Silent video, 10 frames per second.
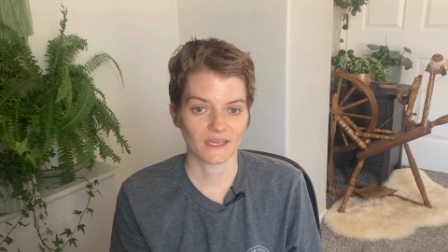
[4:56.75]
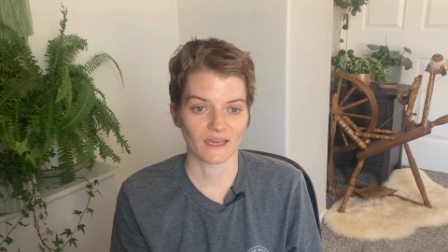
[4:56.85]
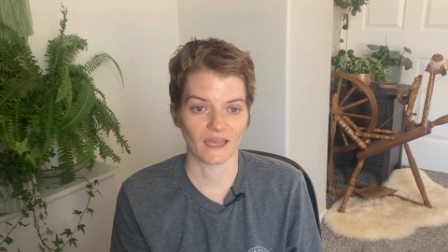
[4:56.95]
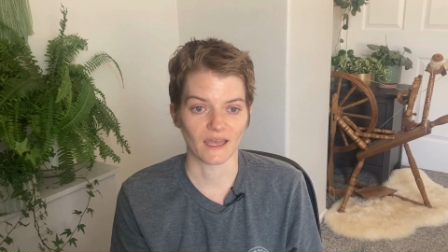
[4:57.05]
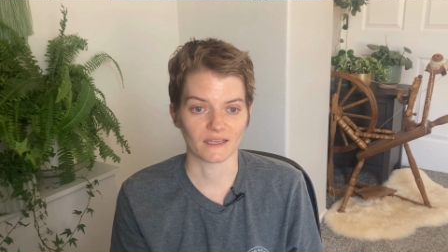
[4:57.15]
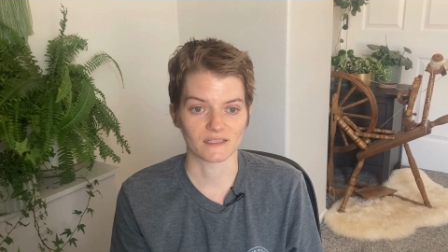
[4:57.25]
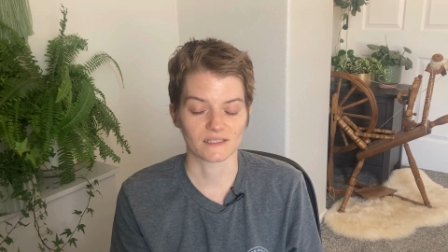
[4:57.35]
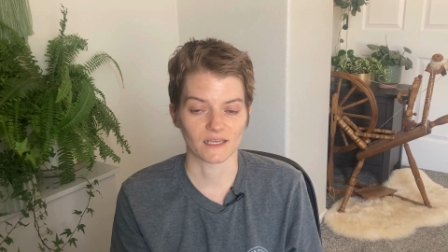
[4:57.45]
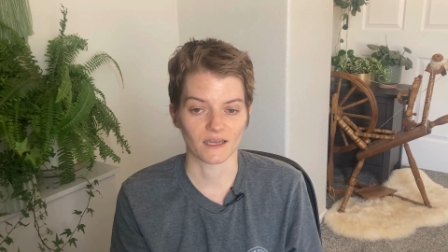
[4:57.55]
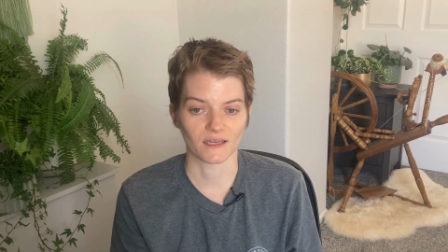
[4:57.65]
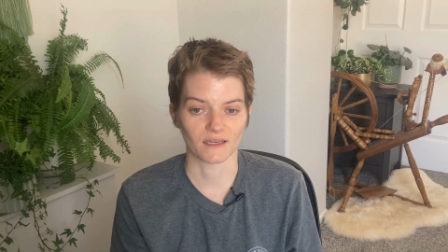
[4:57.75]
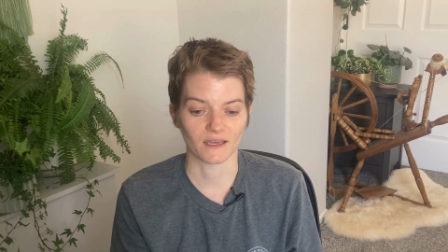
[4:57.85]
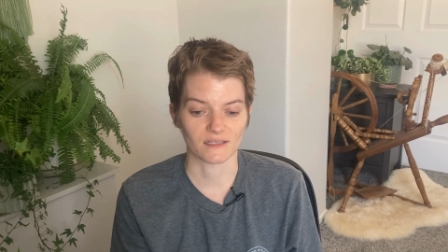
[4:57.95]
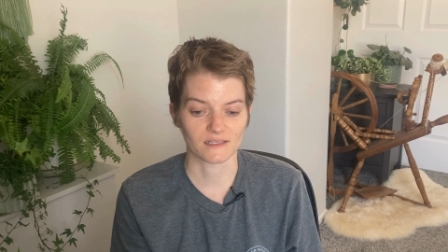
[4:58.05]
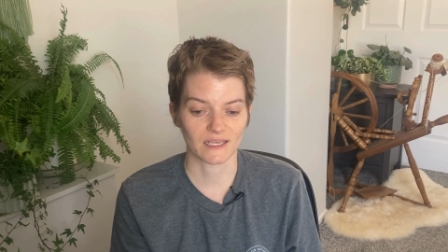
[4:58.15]
and it's
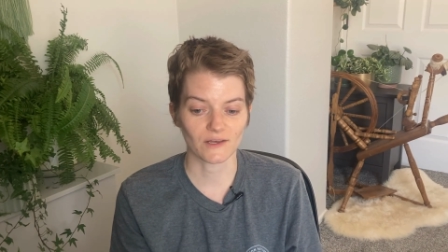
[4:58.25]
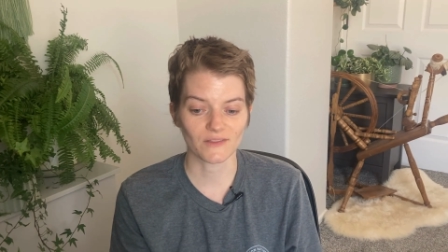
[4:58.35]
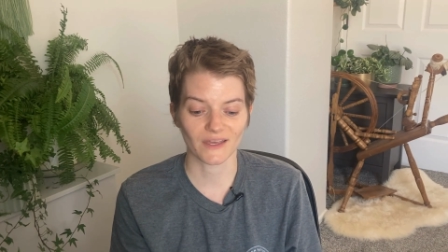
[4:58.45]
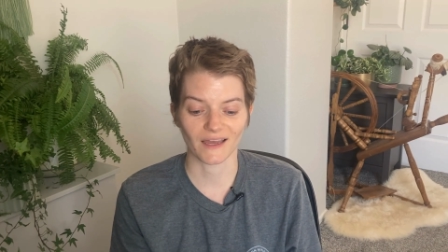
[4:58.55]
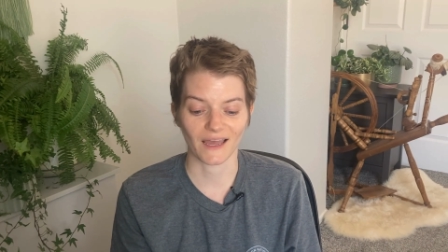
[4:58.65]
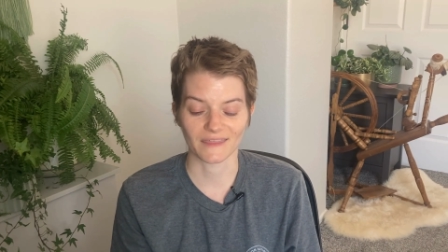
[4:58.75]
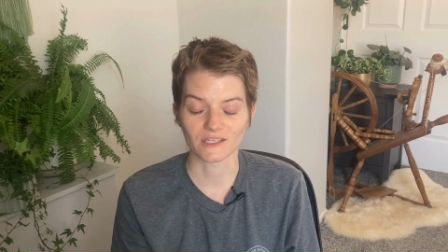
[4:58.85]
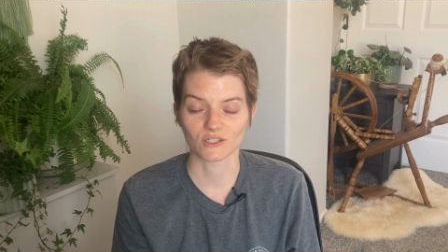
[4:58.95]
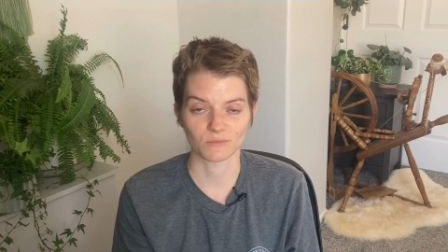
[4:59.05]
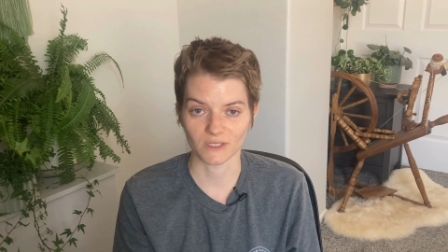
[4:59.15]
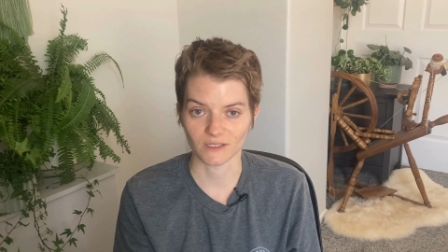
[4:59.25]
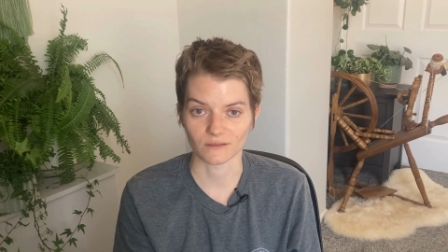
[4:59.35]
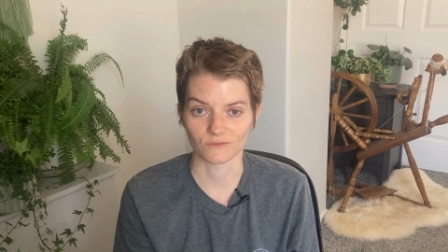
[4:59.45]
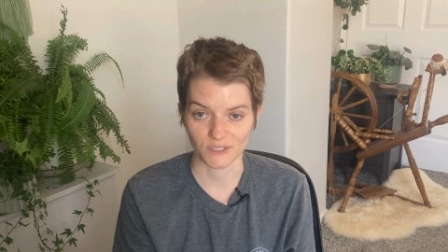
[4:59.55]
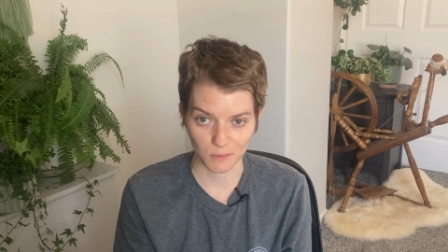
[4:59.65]
a skill that I think should be
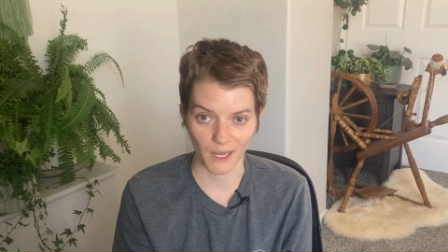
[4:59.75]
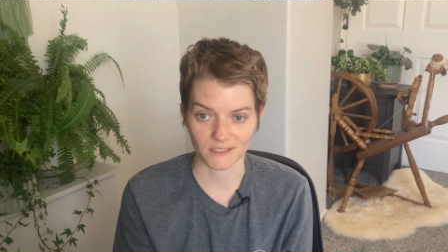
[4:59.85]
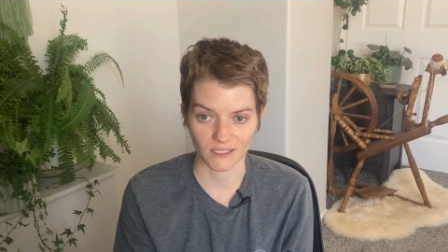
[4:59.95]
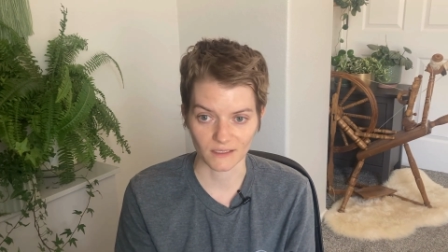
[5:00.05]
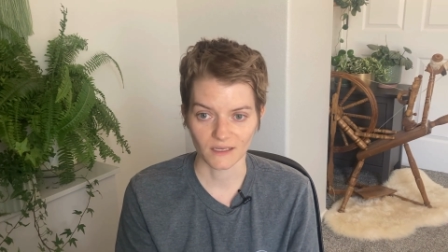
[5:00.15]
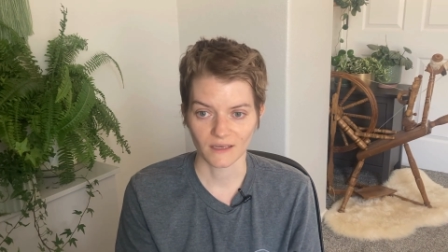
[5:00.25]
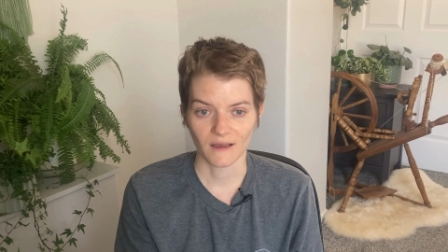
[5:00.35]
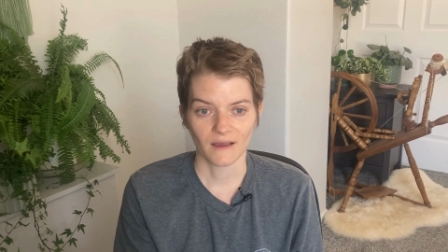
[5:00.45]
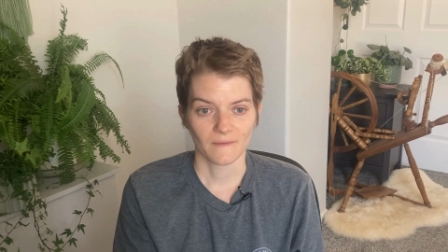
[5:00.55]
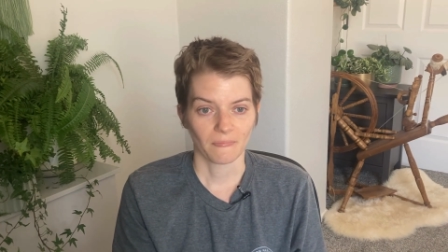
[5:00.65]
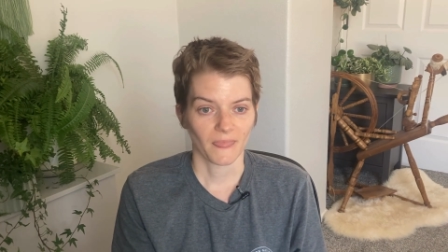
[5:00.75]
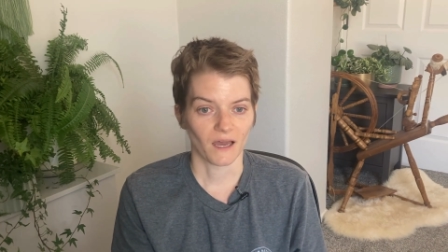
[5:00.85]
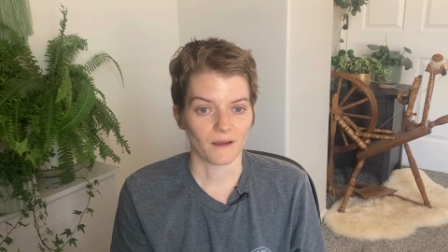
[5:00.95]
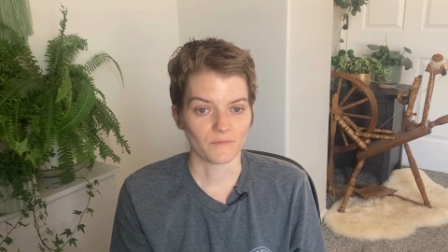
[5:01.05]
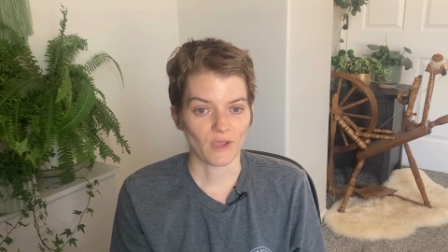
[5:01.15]
respected. You